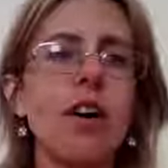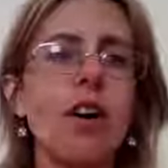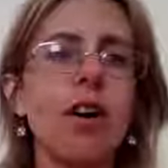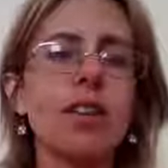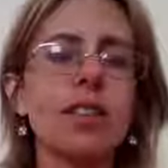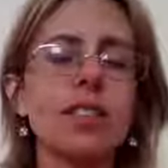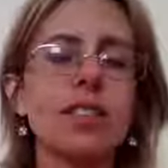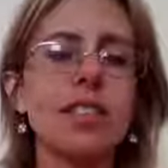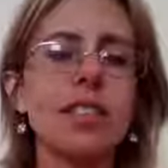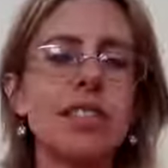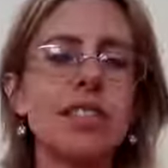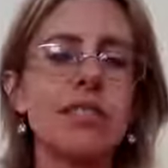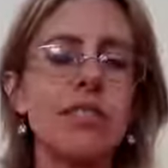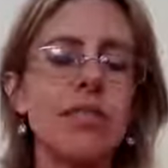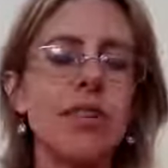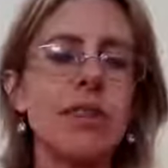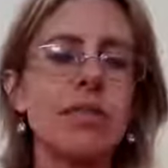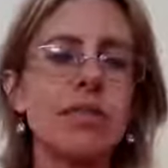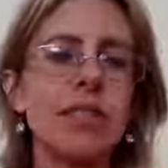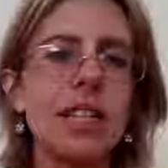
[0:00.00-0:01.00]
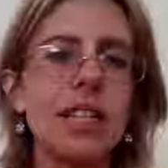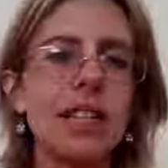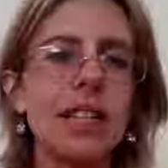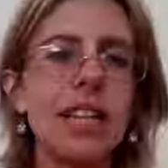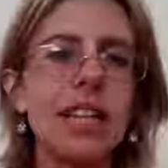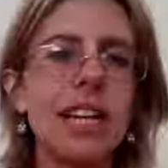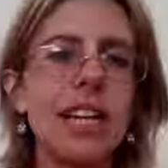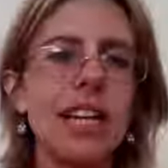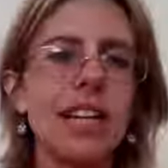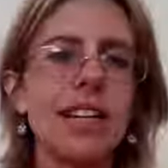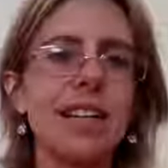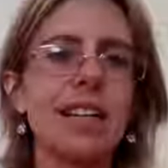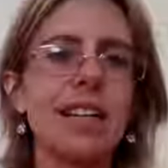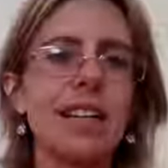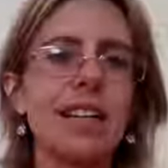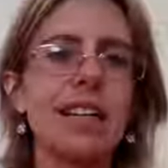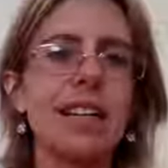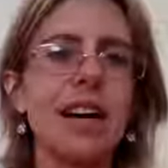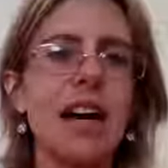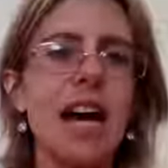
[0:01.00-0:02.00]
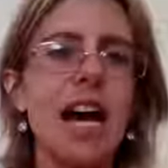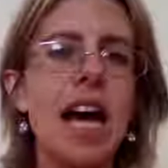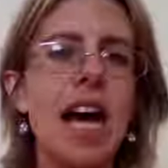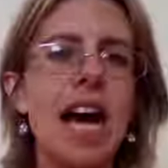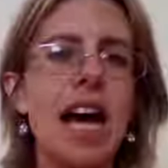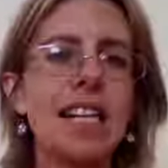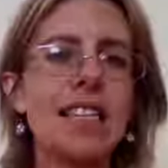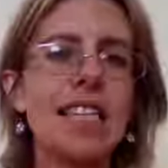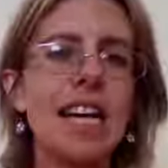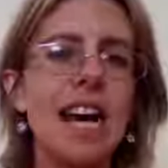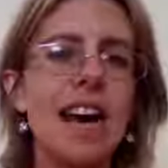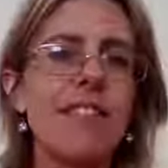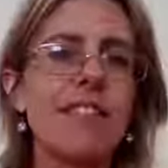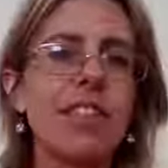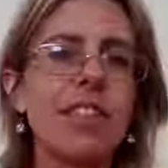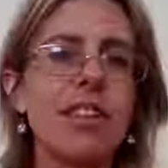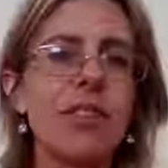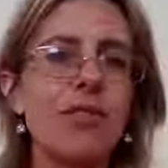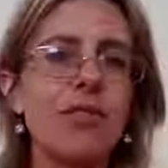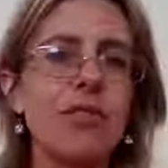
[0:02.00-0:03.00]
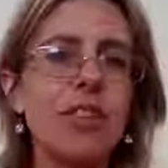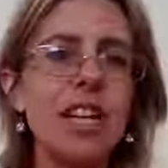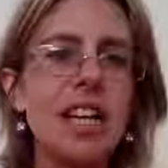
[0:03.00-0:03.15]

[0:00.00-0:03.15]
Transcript: content around that link and having a